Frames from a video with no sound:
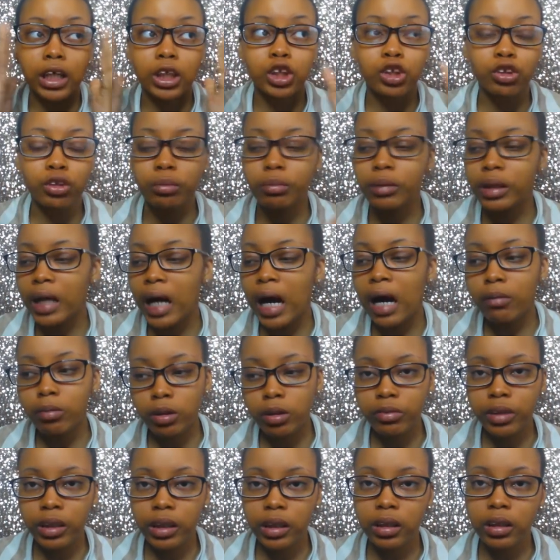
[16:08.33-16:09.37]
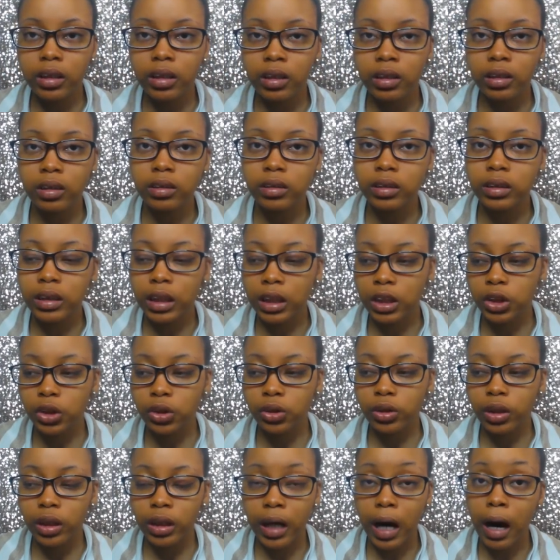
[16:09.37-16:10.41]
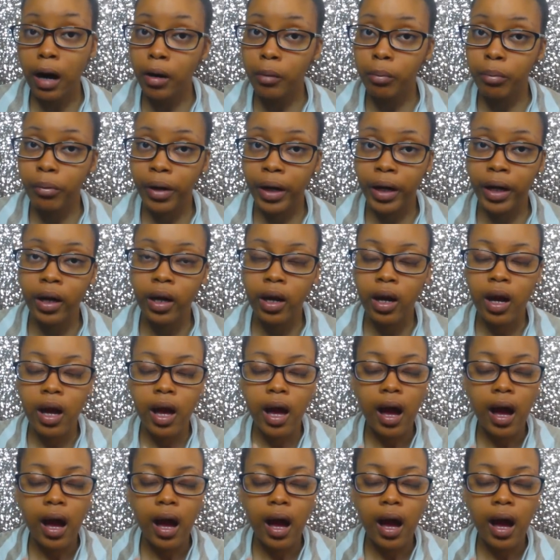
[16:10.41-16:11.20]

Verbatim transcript: extremely after reading the section and how to pray,